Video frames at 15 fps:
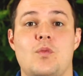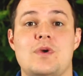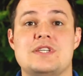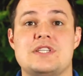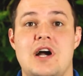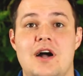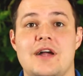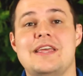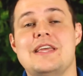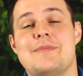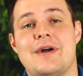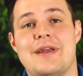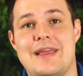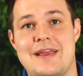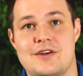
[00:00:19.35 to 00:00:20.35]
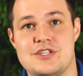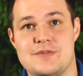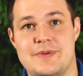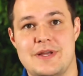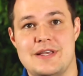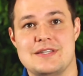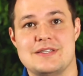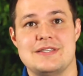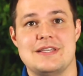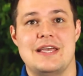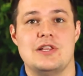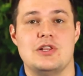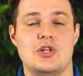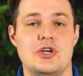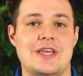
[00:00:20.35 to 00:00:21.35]
When talking about airspace
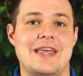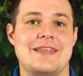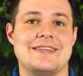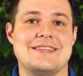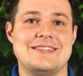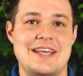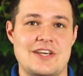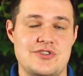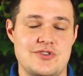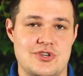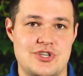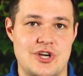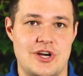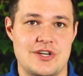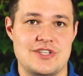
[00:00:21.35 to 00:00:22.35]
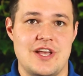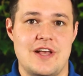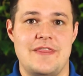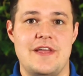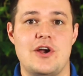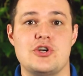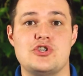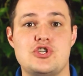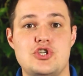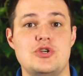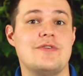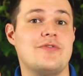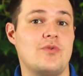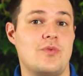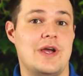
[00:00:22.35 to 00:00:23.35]
and looking at the sectional charts, there are two
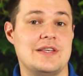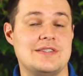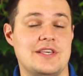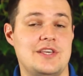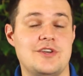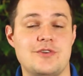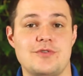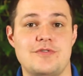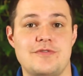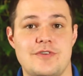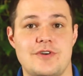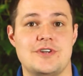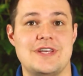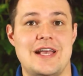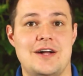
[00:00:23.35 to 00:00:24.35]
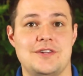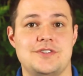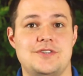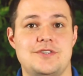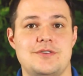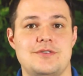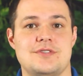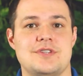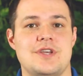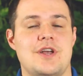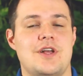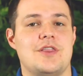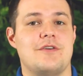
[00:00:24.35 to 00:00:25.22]
different ways that you can refer to altitudes.